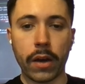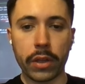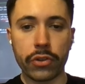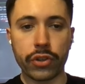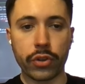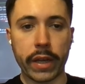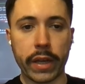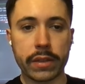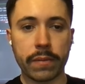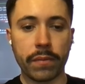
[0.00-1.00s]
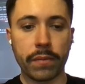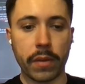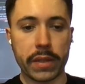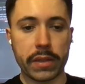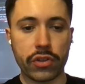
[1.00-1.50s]
it generates the
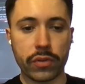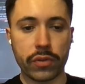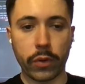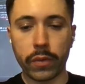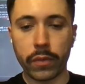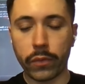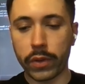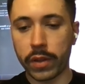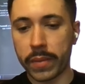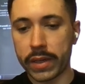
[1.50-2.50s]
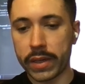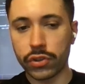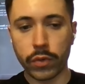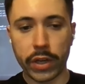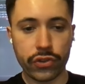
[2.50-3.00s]
message. For the message
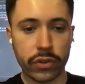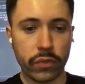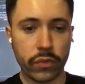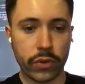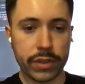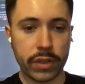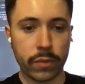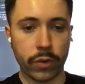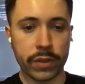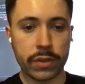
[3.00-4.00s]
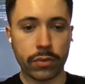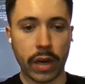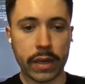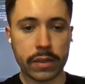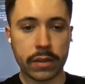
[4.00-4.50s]
generation, first it wants to
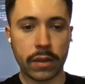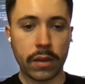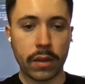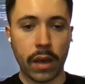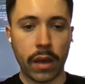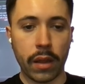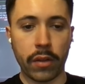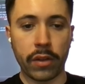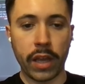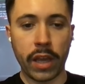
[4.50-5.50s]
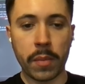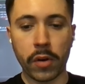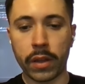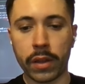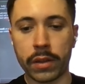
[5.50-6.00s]
ask the name
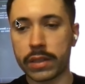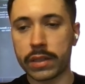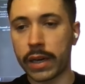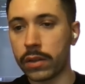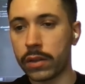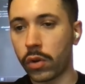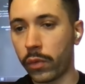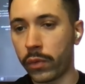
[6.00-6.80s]
and the title of